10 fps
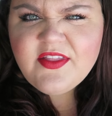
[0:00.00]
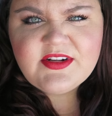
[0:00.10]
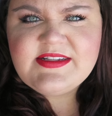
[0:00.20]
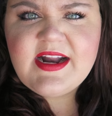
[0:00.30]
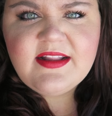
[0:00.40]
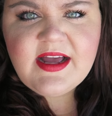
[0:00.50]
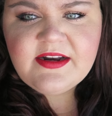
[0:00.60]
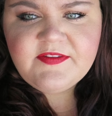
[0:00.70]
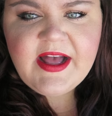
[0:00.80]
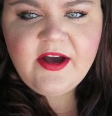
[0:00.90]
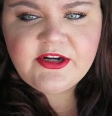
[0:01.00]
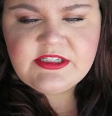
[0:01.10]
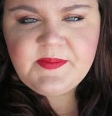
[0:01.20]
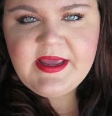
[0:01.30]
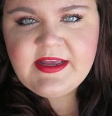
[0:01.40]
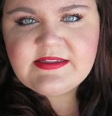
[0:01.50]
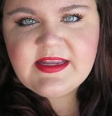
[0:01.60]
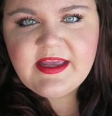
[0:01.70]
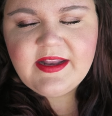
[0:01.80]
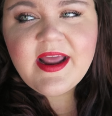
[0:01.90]
There's not a lot of counter space,
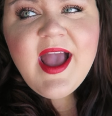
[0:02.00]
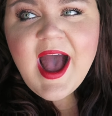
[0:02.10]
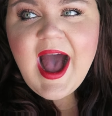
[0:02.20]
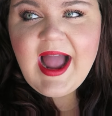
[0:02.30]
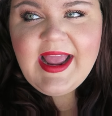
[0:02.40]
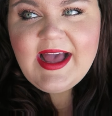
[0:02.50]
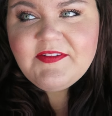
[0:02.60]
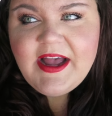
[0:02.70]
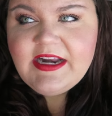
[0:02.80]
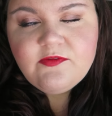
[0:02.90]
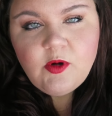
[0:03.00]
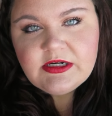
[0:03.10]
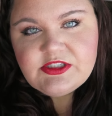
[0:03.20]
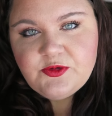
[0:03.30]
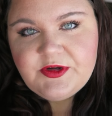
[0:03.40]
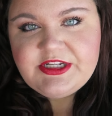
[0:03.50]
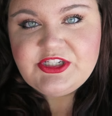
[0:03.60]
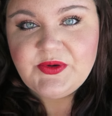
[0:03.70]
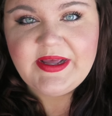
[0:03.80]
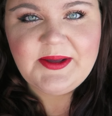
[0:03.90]
and I have kind of wanted to
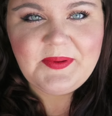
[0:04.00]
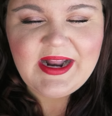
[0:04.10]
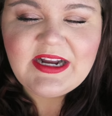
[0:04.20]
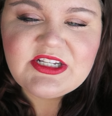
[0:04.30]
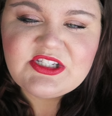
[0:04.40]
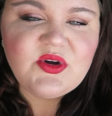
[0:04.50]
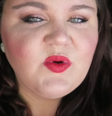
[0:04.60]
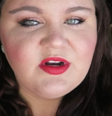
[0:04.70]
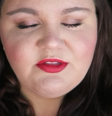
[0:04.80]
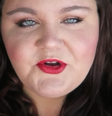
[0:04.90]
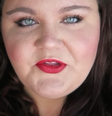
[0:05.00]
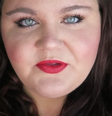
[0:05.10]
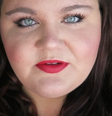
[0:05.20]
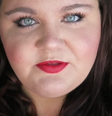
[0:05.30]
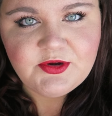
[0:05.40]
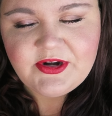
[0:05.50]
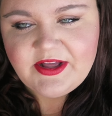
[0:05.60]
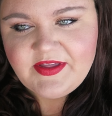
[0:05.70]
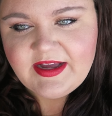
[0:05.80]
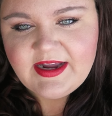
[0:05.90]
redo it, but I just don't want to throw throw
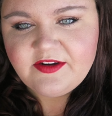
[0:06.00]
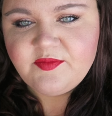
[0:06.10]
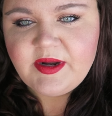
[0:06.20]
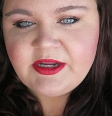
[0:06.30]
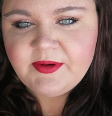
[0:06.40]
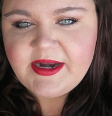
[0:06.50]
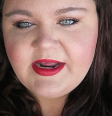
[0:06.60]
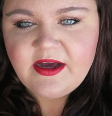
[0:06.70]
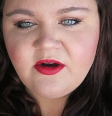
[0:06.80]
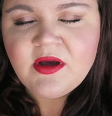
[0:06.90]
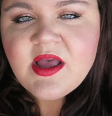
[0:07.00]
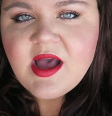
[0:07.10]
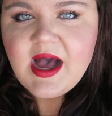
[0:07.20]
down that kind of money right now